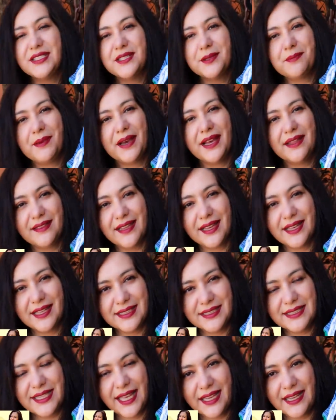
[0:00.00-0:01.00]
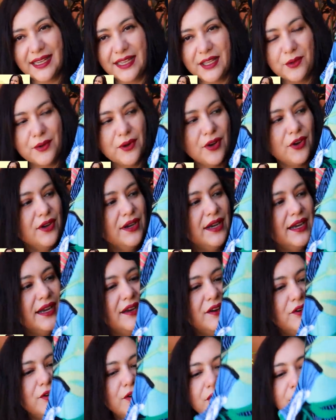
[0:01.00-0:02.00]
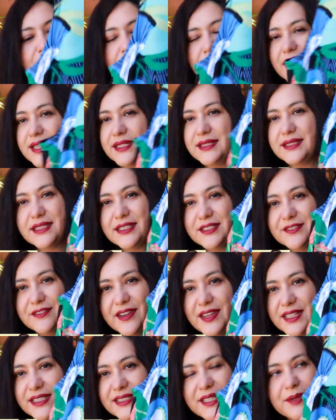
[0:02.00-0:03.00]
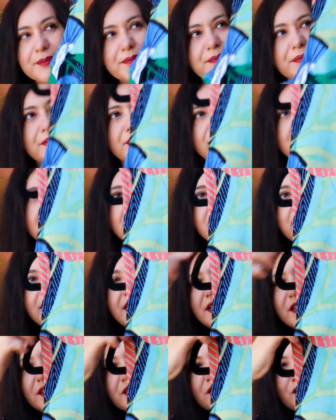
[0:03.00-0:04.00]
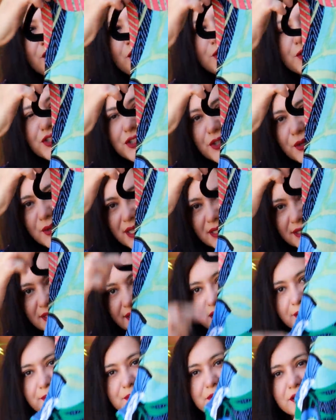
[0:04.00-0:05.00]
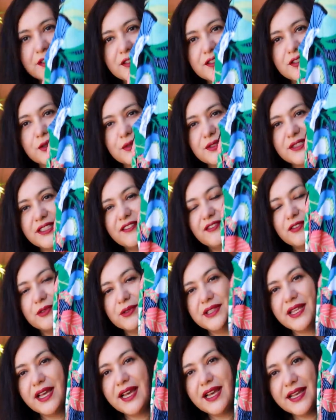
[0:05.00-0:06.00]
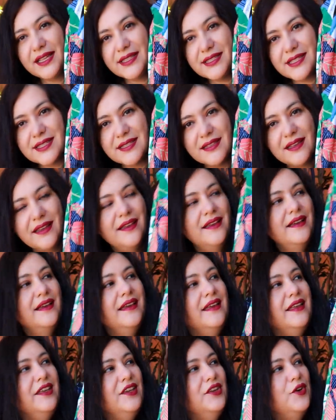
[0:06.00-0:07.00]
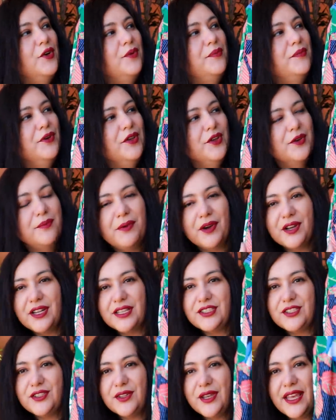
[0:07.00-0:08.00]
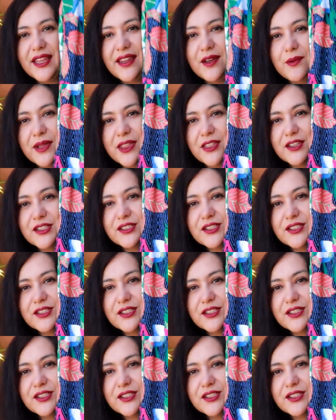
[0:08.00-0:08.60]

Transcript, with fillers: is the part that can take a little longer. All the rest is very simple. Sew shoulder seam, sew several darts, you know, put your bodice together with the